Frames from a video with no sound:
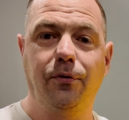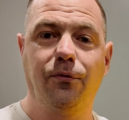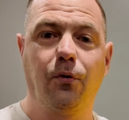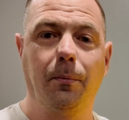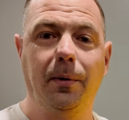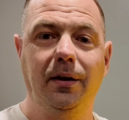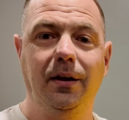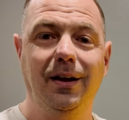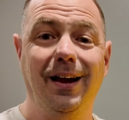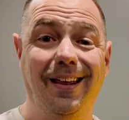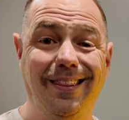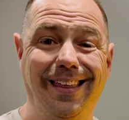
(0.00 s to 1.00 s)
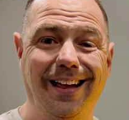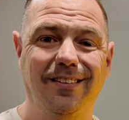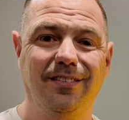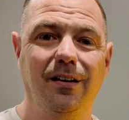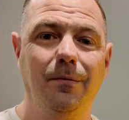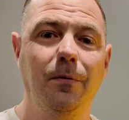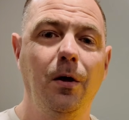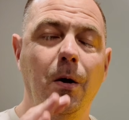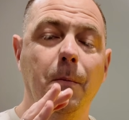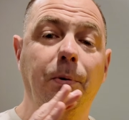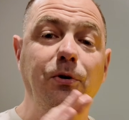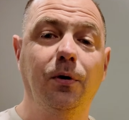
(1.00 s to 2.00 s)
your 4xe and then some,
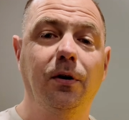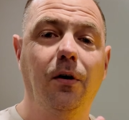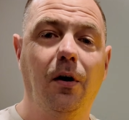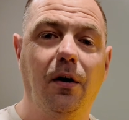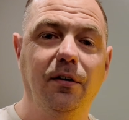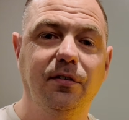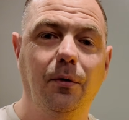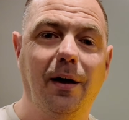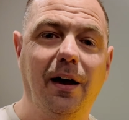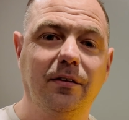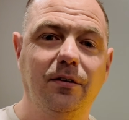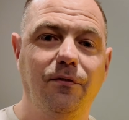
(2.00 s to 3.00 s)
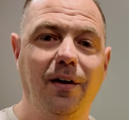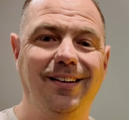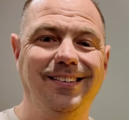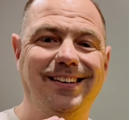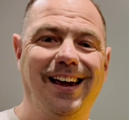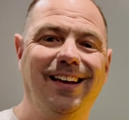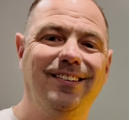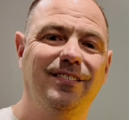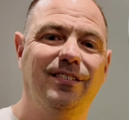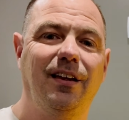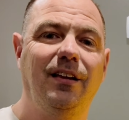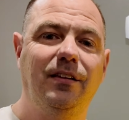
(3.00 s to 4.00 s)
but you can also activate
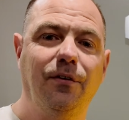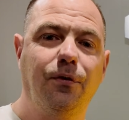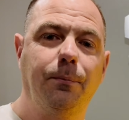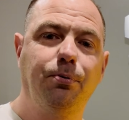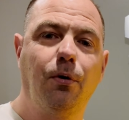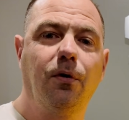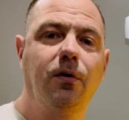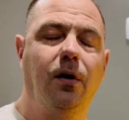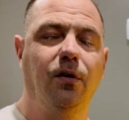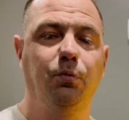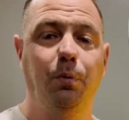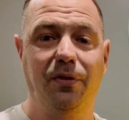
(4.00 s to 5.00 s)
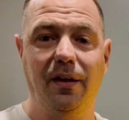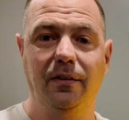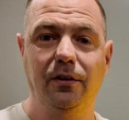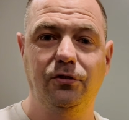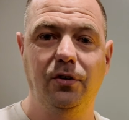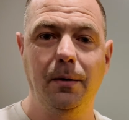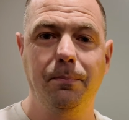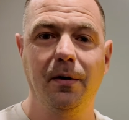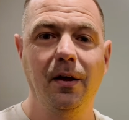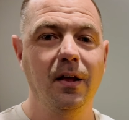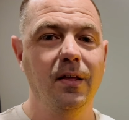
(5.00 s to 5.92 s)
tests and different protocols within the Jeep